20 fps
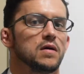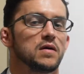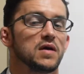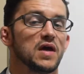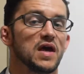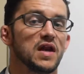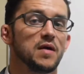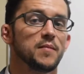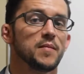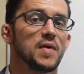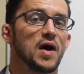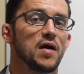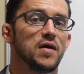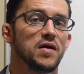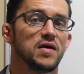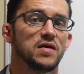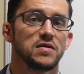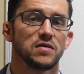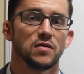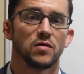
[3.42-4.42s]
Getting
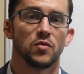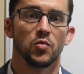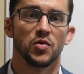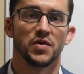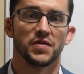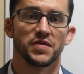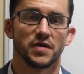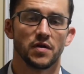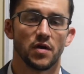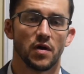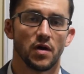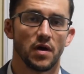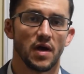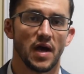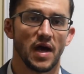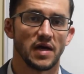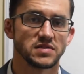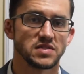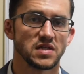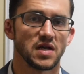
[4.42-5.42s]
married with an
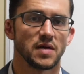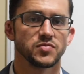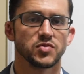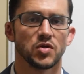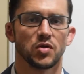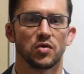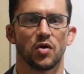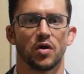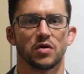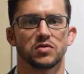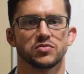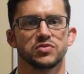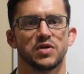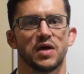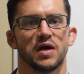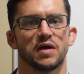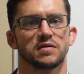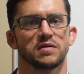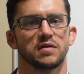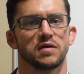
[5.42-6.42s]
antenuptial
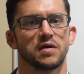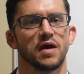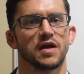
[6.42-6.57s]
contract,